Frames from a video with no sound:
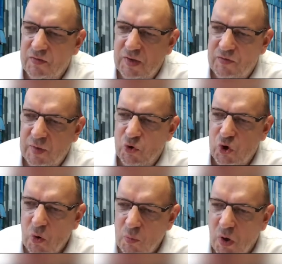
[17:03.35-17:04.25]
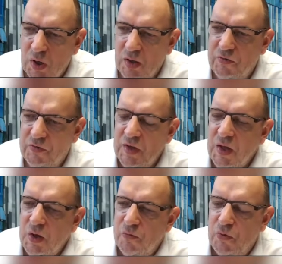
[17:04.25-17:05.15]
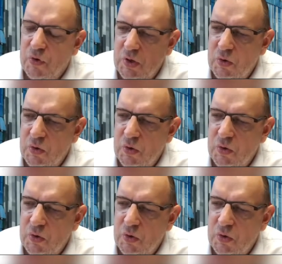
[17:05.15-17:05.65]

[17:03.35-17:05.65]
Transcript: some role models for you,